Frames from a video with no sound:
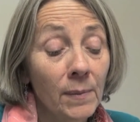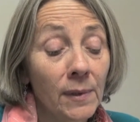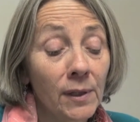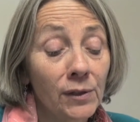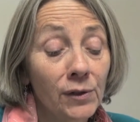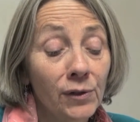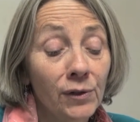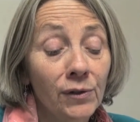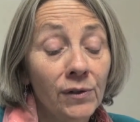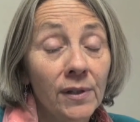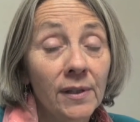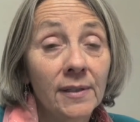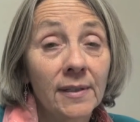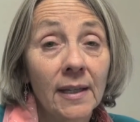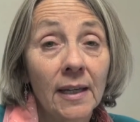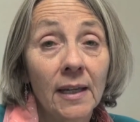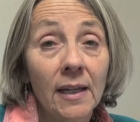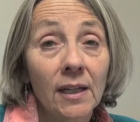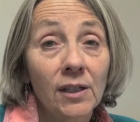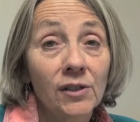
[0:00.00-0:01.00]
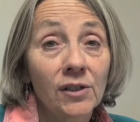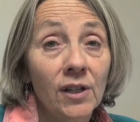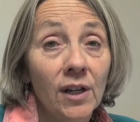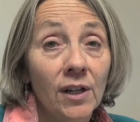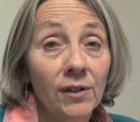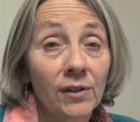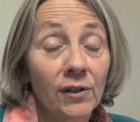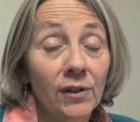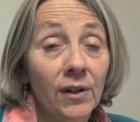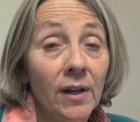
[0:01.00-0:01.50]
The truth is, any
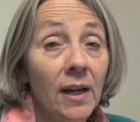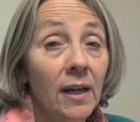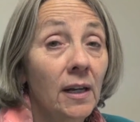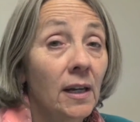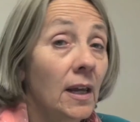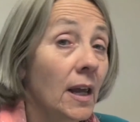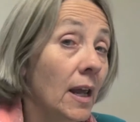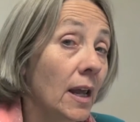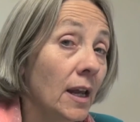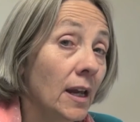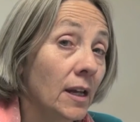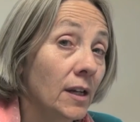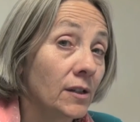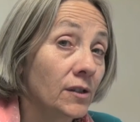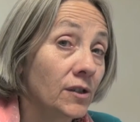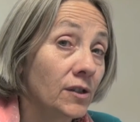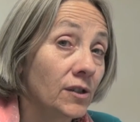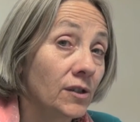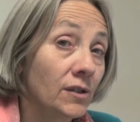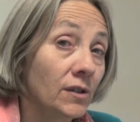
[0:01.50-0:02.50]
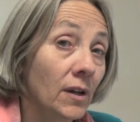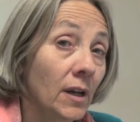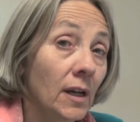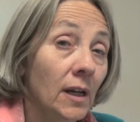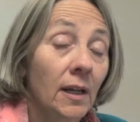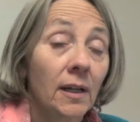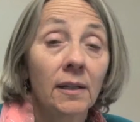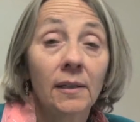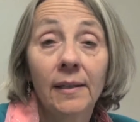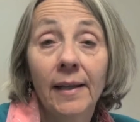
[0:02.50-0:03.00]
gender, any age,
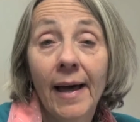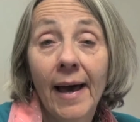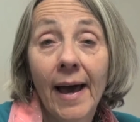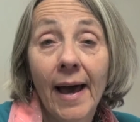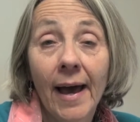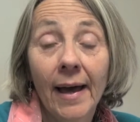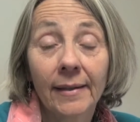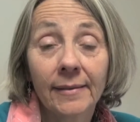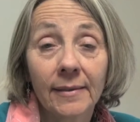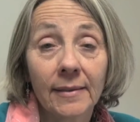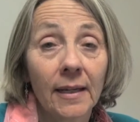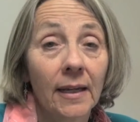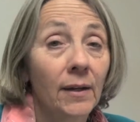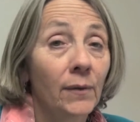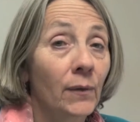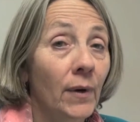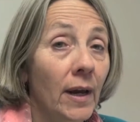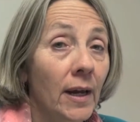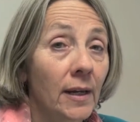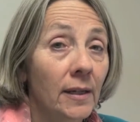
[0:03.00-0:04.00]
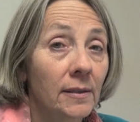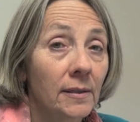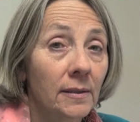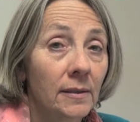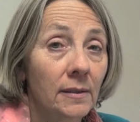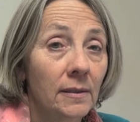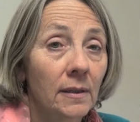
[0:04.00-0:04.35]
any class, any race,